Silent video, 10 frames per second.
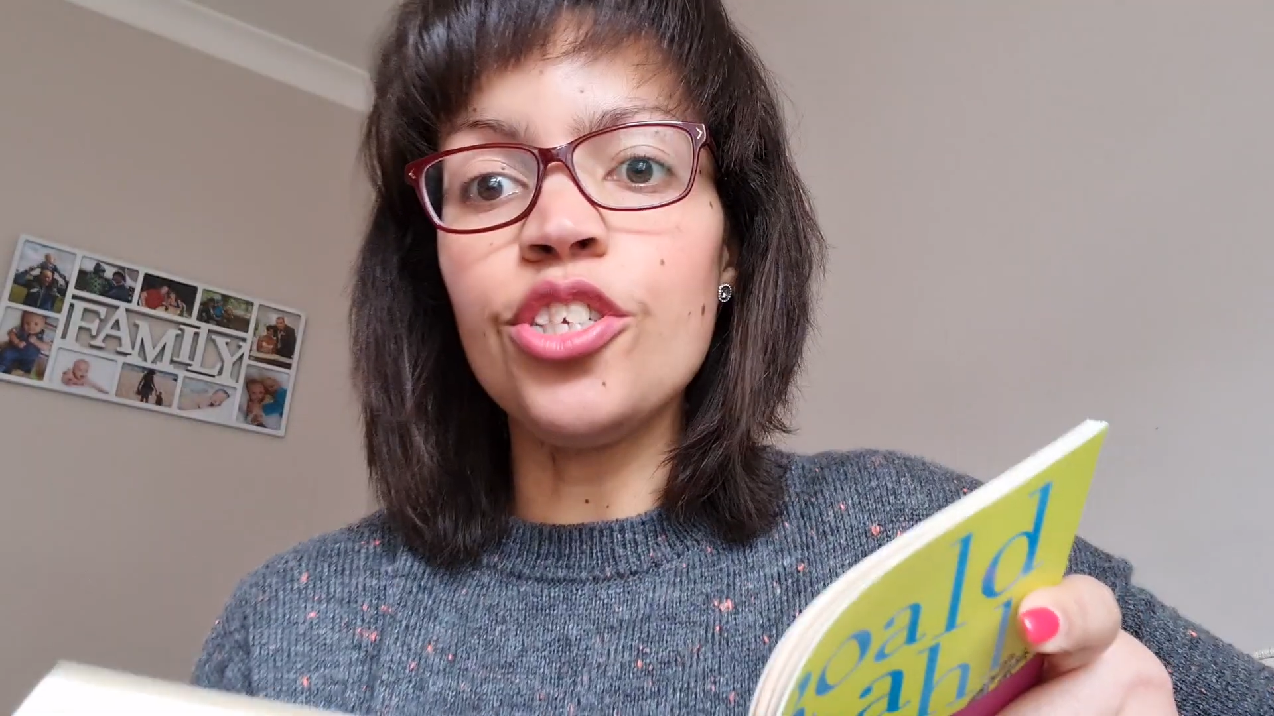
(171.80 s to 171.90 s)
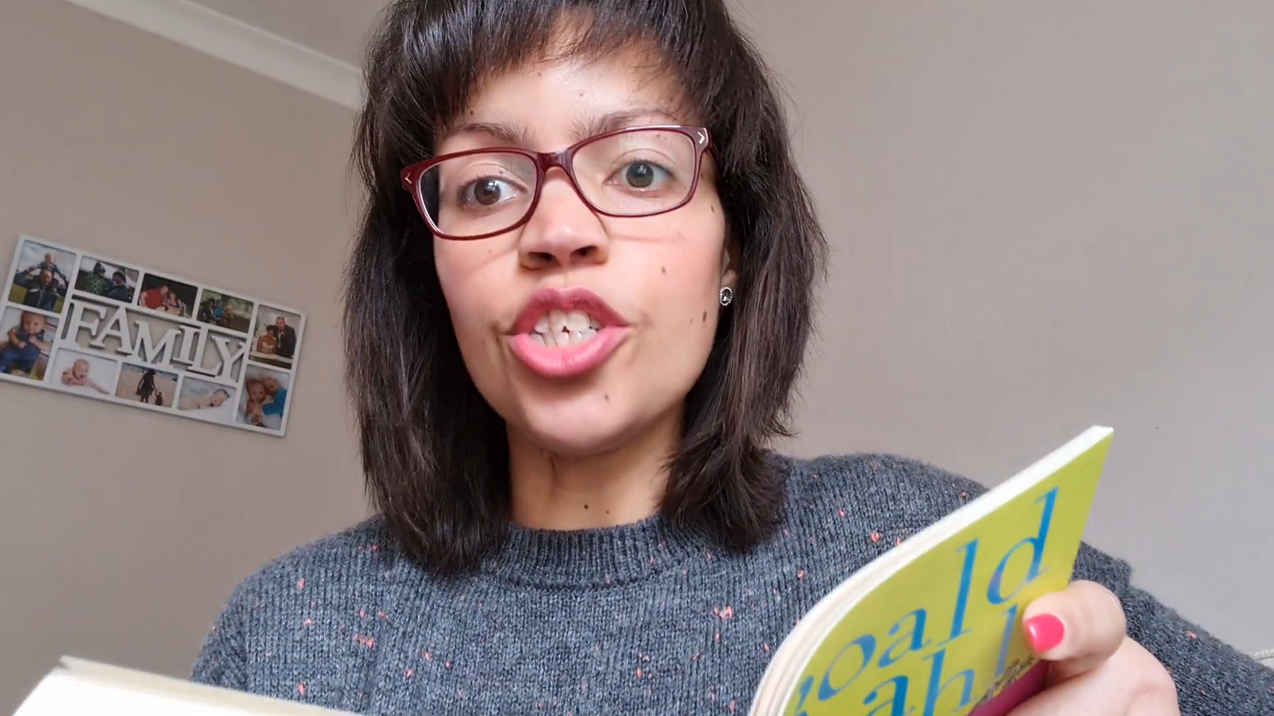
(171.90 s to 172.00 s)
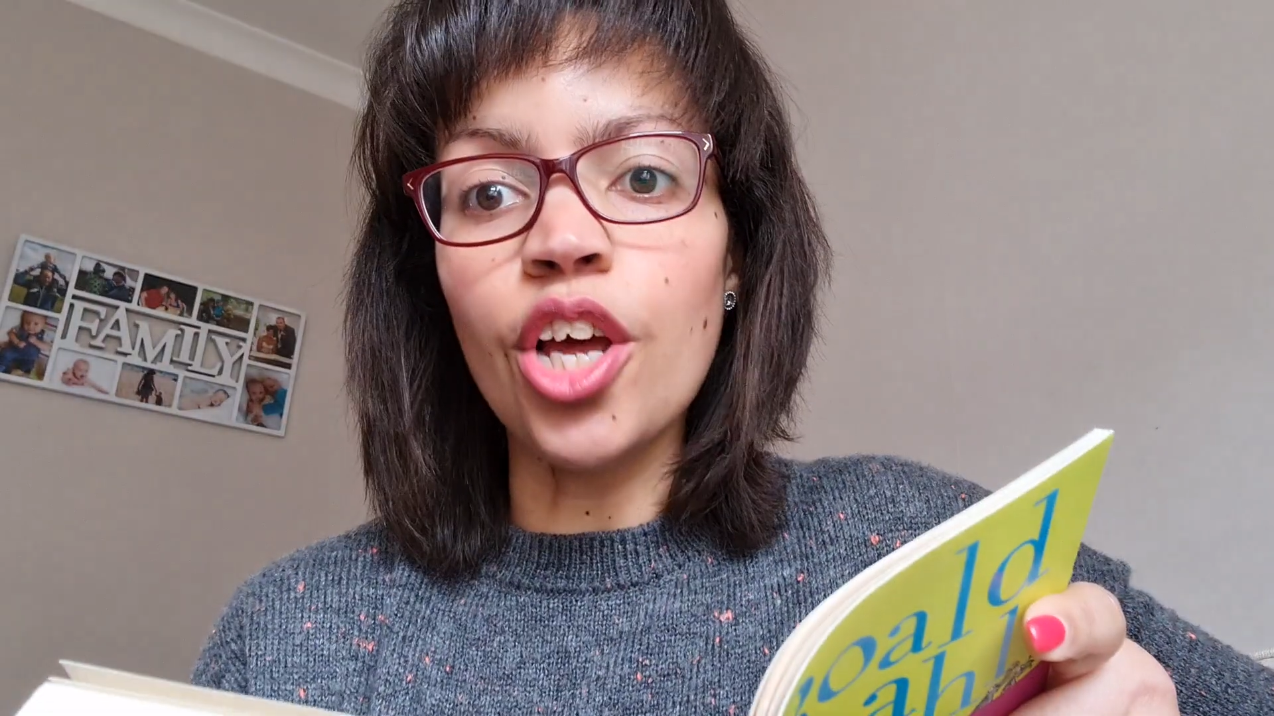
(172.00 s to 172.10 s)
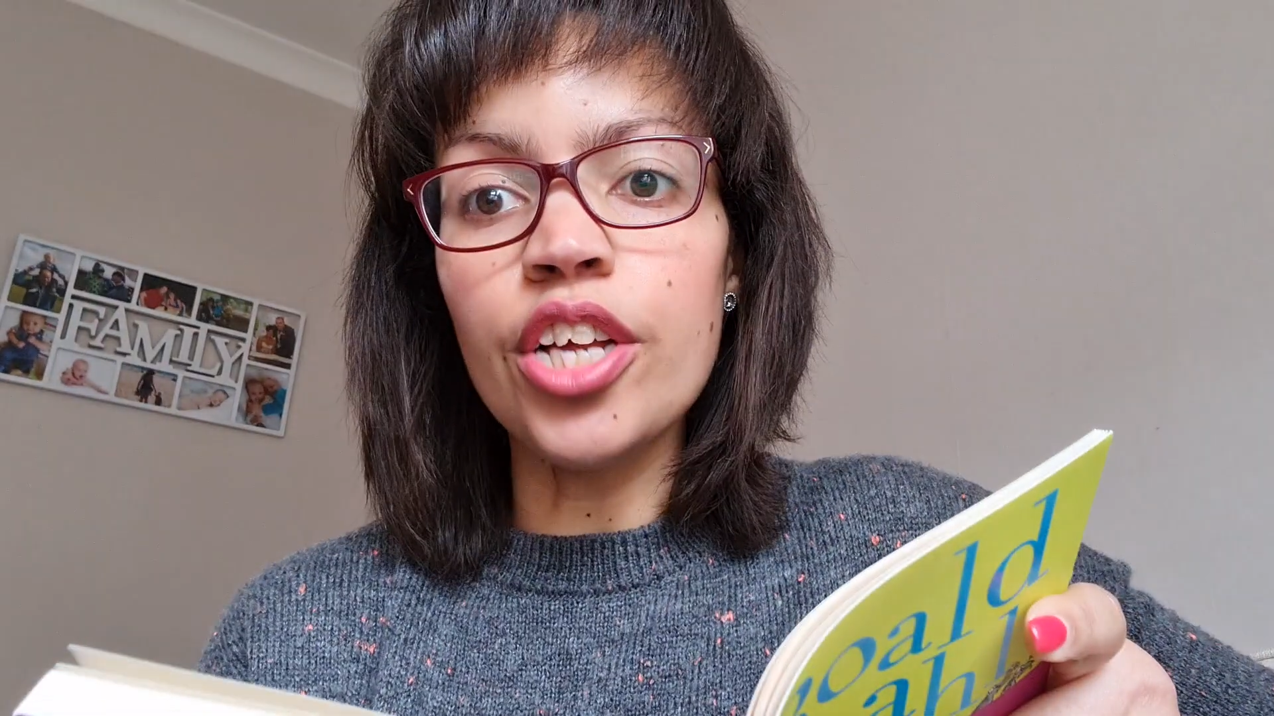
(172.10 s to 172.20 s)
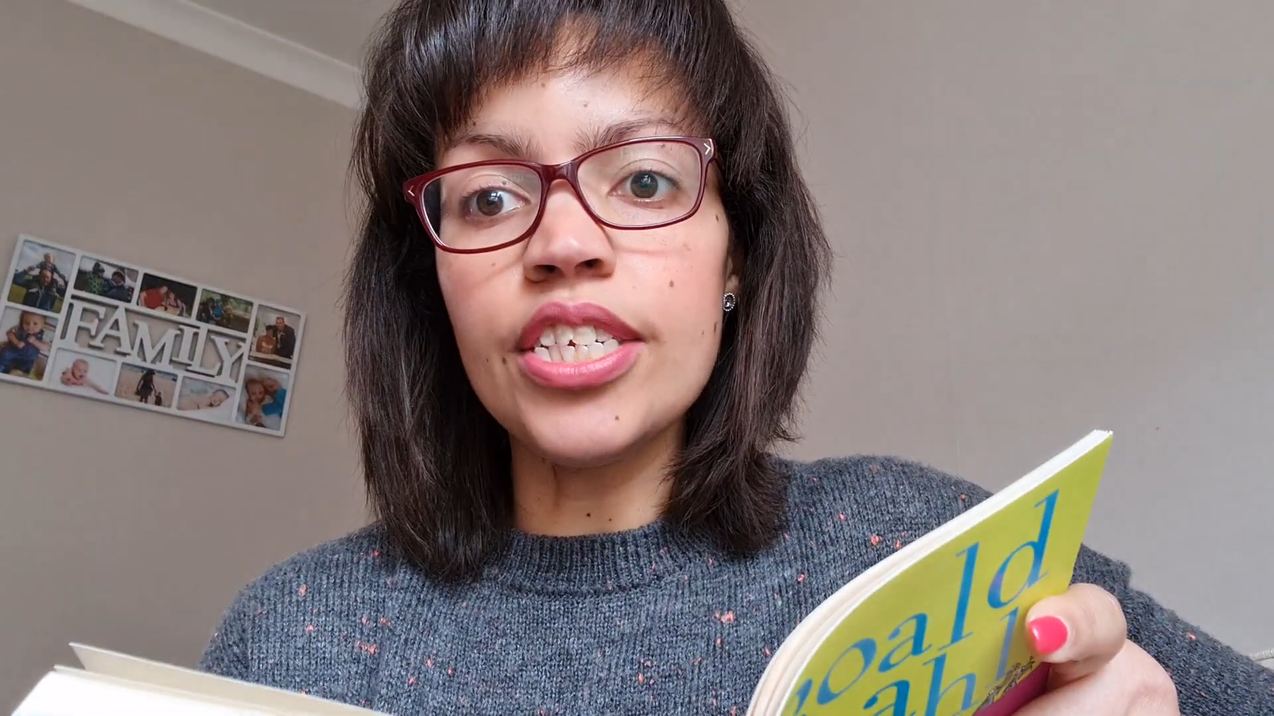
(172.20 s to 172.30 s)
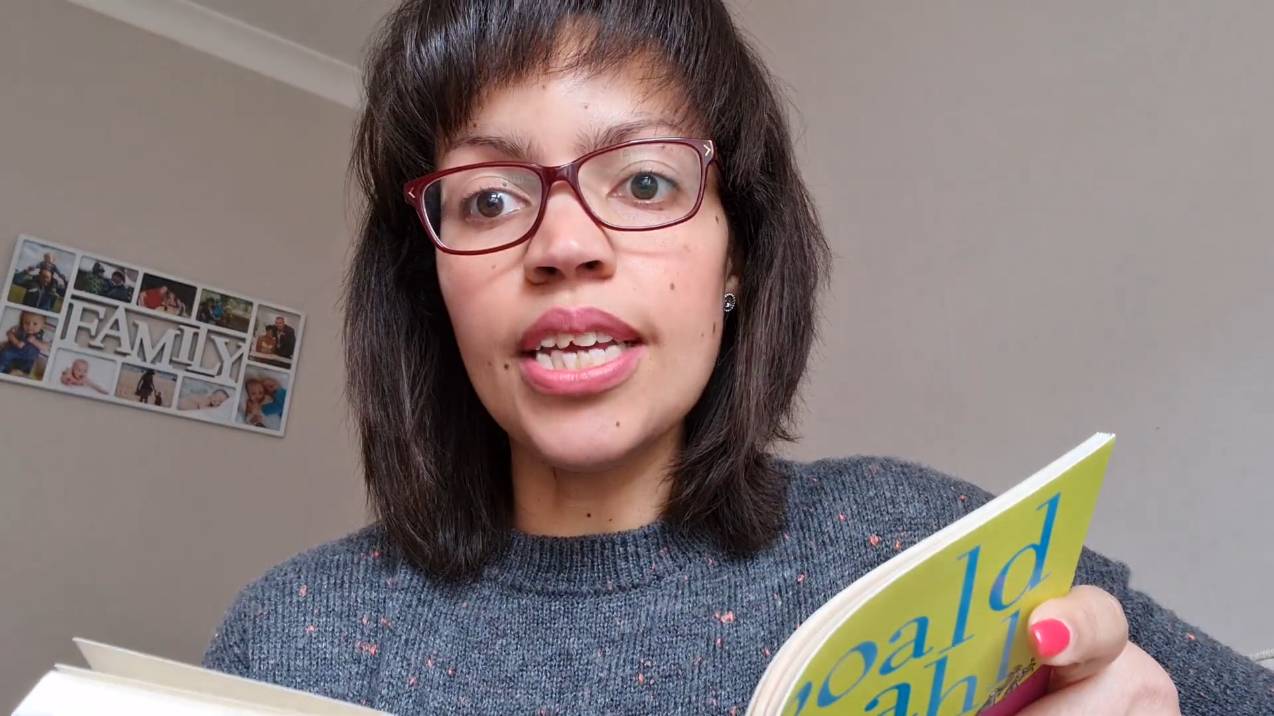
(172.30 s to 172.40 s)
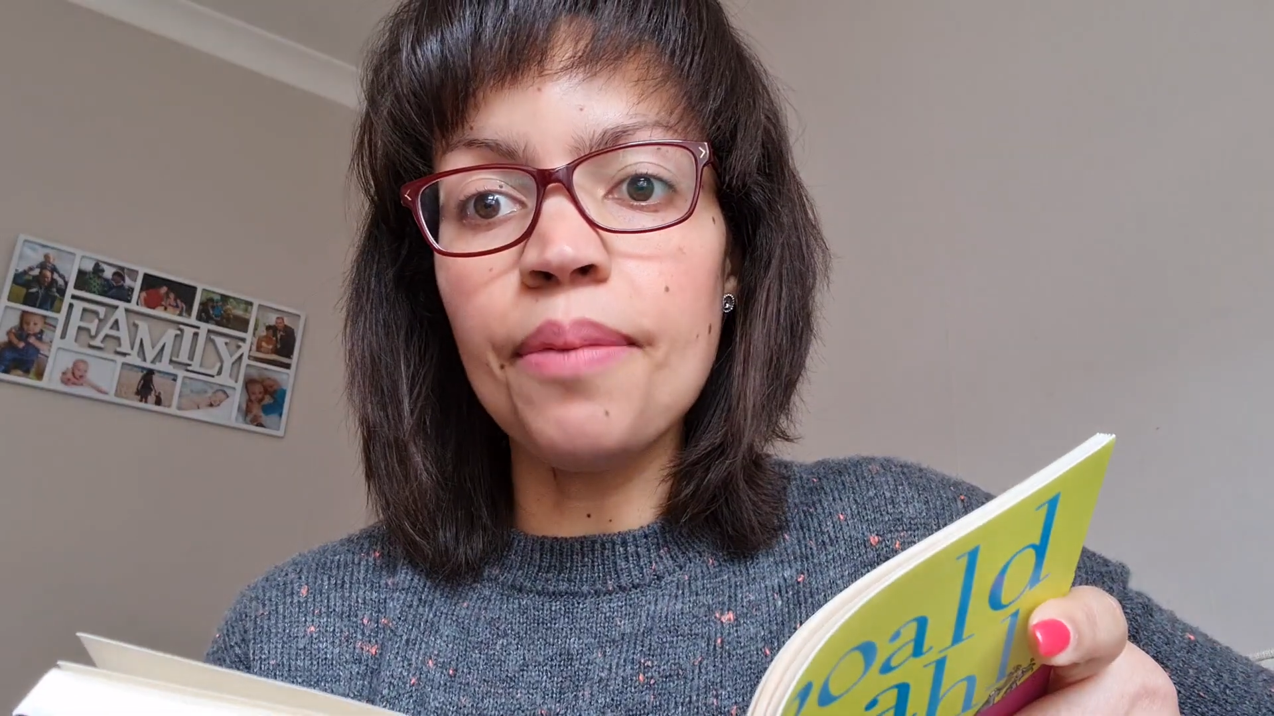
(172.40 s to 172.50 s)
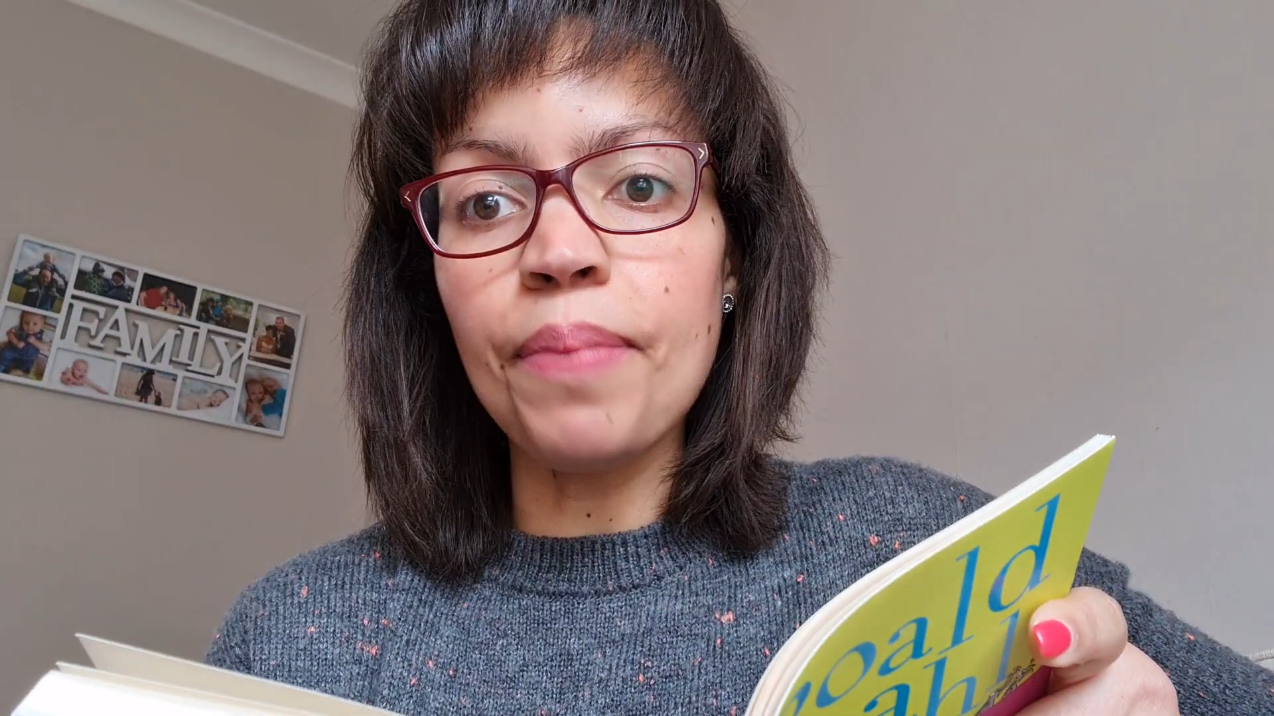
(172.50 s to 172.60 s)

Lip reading: Dirty